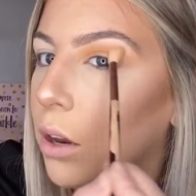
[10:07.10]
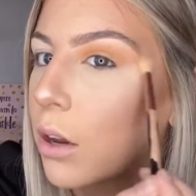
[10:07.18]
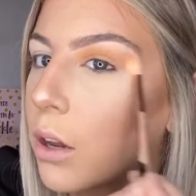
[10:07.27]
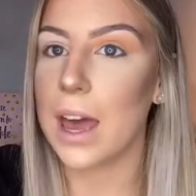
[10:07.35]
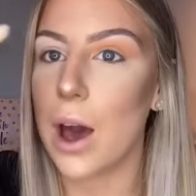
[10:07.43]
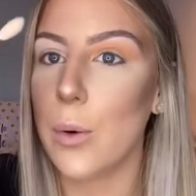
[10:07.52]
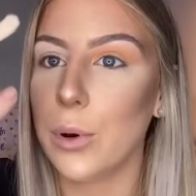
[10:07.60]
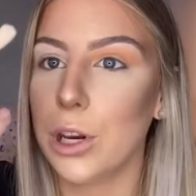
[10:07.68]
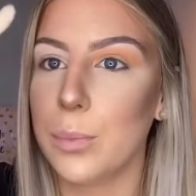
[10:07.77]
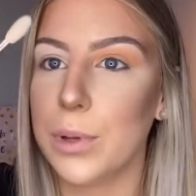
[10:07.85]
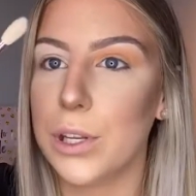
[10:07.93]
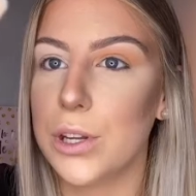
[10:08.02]
Now we're going
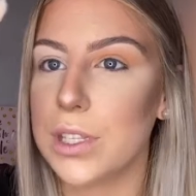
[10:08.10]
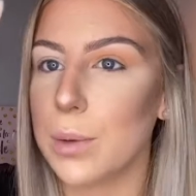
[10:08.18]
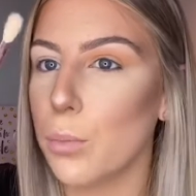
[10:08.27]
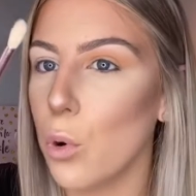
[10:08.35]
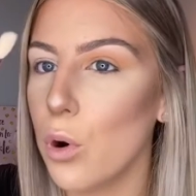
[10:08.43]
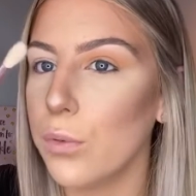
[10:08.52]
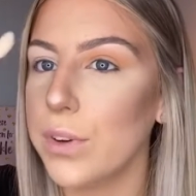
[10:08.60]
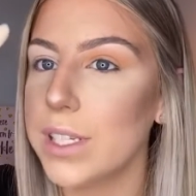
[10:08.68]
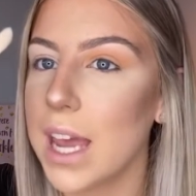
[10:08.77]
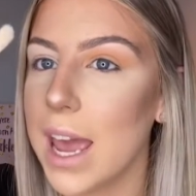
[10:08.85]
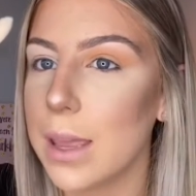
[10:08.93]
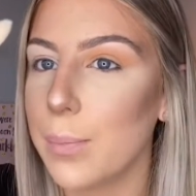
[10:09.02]
to be using more of a
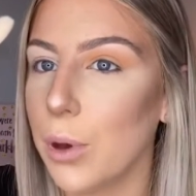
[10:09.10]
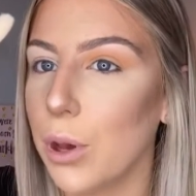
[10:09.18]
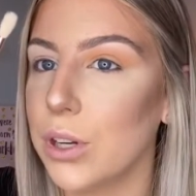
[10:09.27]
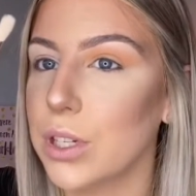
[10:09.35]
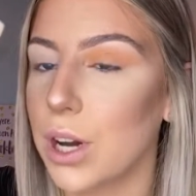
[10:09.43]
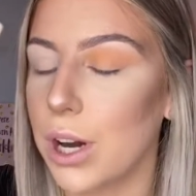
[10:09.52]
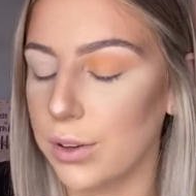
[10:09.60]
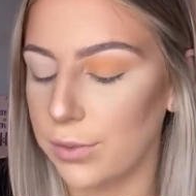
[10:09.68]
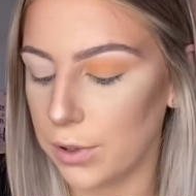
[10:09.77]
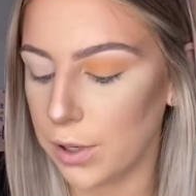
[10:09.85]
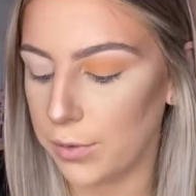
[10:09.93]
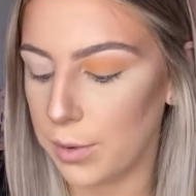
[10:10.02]
tapered kind of
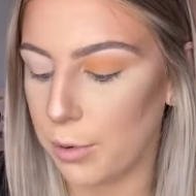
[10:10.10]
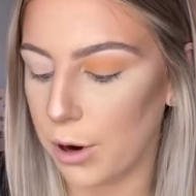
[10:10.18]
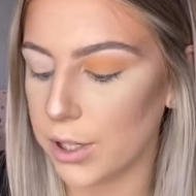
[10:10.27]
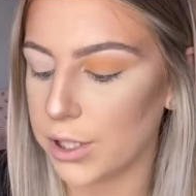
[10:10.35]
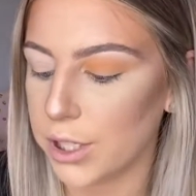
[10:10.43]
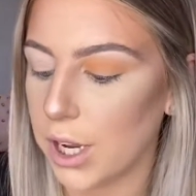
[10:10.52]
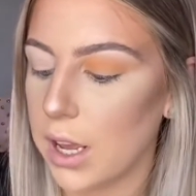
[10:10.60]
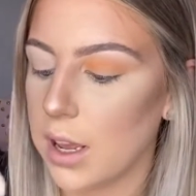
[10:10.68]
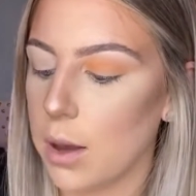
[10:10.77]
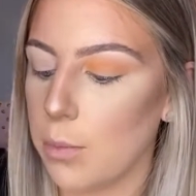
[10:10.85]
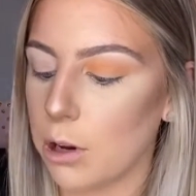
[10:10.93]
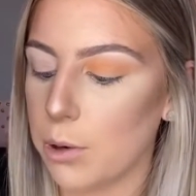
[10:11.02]
fluffy brush,
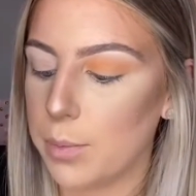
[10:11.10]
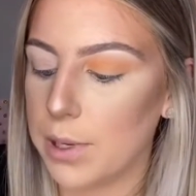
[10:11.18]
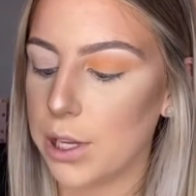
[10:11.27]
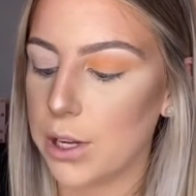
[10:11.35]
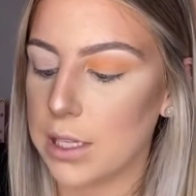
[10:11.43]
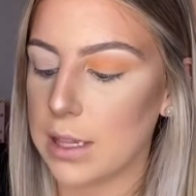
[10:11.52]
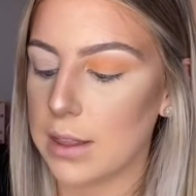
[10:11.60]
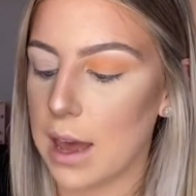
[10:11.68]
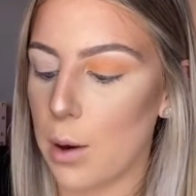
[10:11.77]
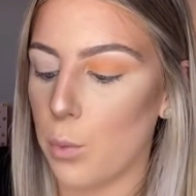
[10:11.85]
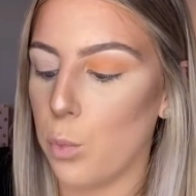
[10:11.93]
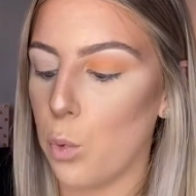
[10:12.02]
and we're going to be using
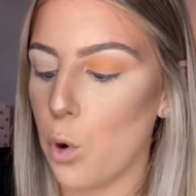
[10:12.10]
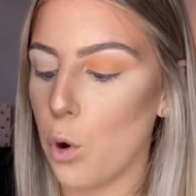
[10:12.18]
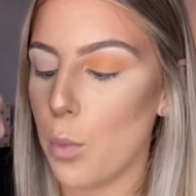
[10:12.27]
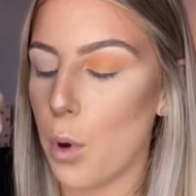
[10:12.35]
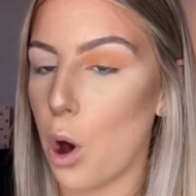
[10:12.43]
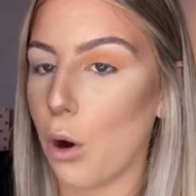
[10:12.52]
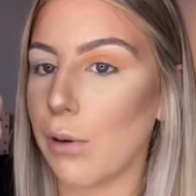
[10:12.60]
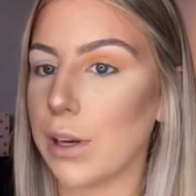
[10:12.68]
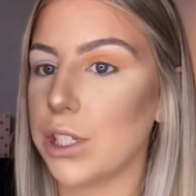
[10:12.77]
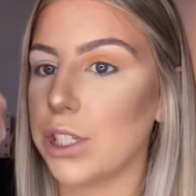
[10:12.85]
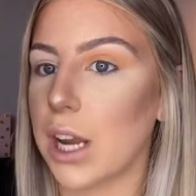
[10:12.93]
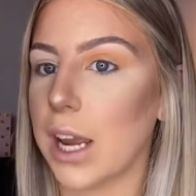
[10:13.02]
that warm
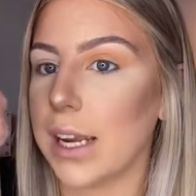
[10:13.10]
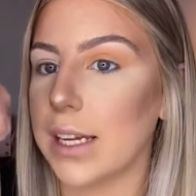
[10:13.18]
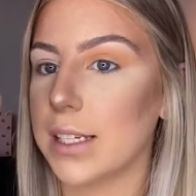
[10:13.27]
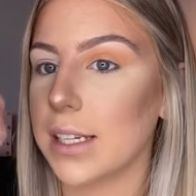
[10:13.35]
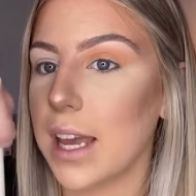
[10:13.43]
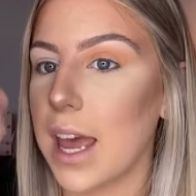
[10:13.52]
orange shade. I'm